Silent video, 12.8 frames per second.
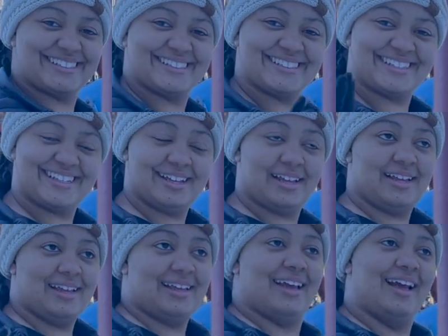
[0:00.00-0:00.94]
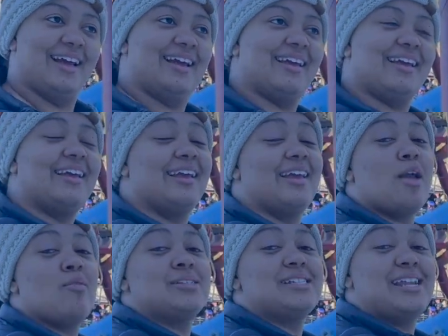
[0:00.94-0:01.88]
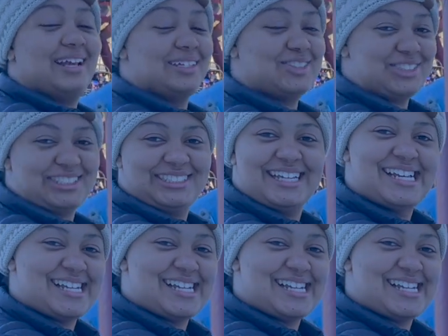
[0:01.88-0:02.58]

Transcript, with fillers: Okay. It was an interesting